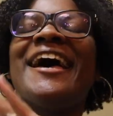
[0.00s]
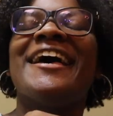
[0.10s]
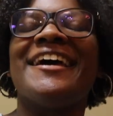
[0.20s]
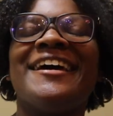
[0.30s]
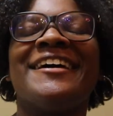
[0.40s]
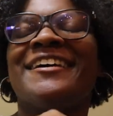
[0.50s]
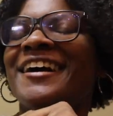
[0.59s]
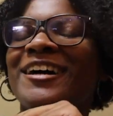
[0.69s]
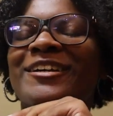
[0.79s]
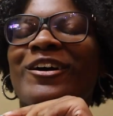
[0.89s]
and and
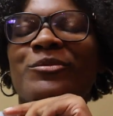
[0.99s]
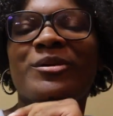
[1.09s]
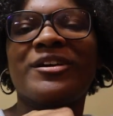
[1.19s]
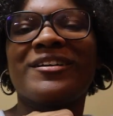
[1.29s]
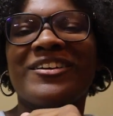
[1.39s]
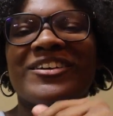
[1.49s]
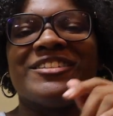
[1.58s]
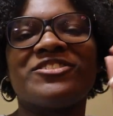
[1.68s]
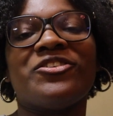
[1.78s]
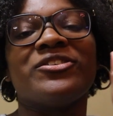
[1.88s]
yeah, y'all be
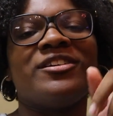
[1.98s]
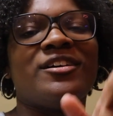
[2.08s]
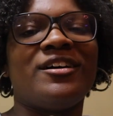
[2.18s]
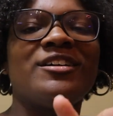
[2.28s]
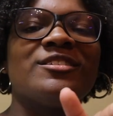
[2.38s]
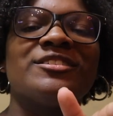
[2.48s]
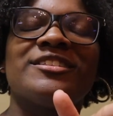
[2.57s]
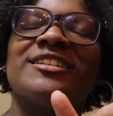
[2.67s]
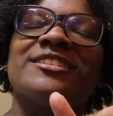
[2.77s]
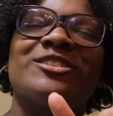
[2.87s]
encouraged on y'all
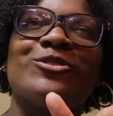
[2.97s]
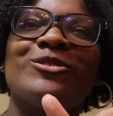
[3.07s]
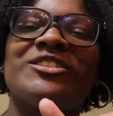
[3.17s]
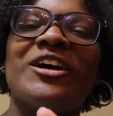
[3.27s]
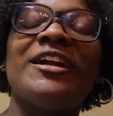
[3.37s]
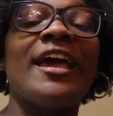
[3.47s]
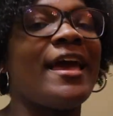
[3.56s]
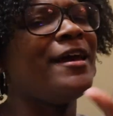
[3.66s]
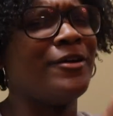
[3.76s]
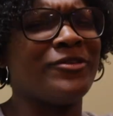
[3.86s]
school journey
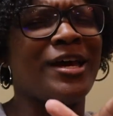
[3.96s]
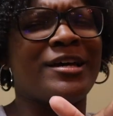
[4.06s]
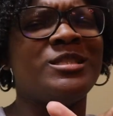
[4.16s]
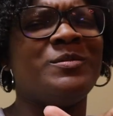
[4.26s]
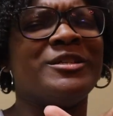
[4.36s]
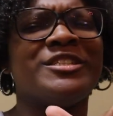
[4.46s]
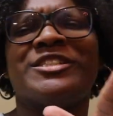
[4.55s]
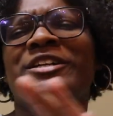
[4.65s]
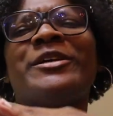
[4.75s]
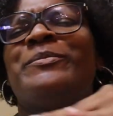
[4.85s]
and on y'all
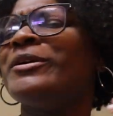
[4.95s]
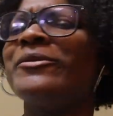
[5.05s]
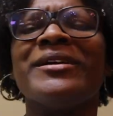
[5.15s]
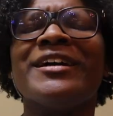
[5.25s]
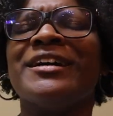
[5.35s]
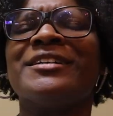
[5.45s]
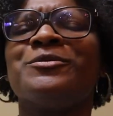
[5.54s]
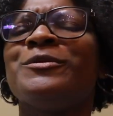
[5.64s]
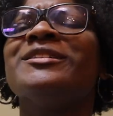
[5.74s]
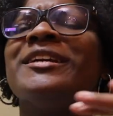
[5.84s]
spiritual journey, period.
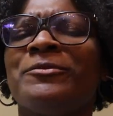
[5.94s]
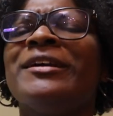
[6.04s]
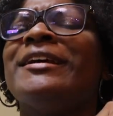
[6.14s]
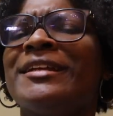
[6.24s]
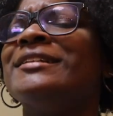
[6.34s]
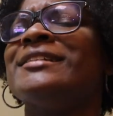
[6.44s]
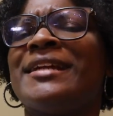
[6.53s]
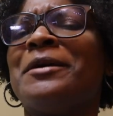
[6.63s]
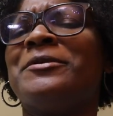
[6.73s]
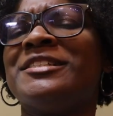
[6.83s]
Because we, we ended
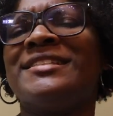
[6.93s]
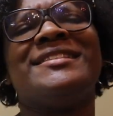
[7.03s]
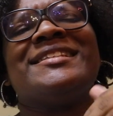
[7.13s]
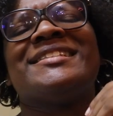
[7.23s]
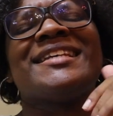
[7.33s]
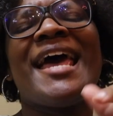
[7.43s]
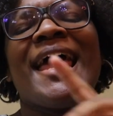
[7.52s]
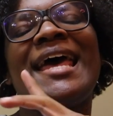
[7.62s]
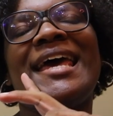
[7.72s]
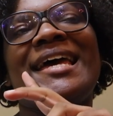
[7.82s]
today with Jesus.
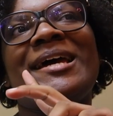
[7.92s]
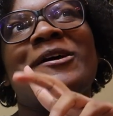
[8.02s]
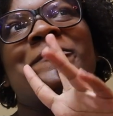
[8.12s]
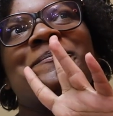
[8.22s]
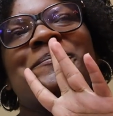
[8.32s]
And